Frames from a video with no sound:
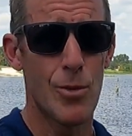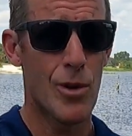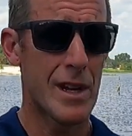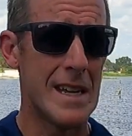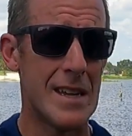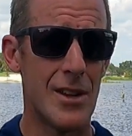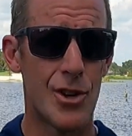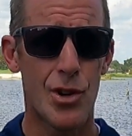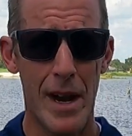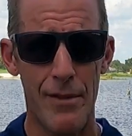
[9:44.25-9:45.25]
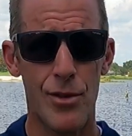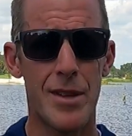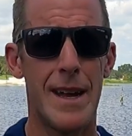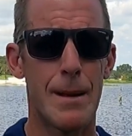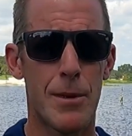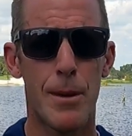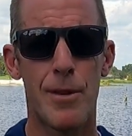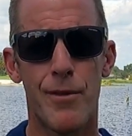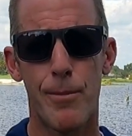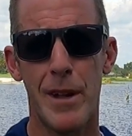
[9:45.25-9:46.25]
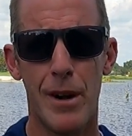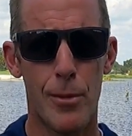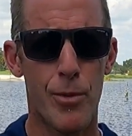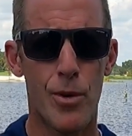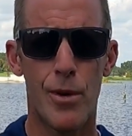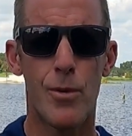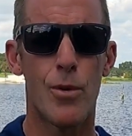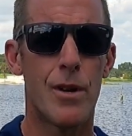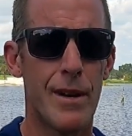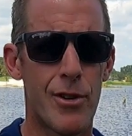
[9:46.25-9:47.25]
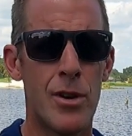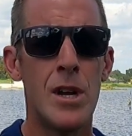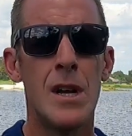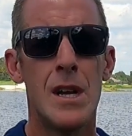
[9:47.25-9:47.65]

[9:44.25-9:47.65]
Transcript: to work in your travel time coming from the airport wherever.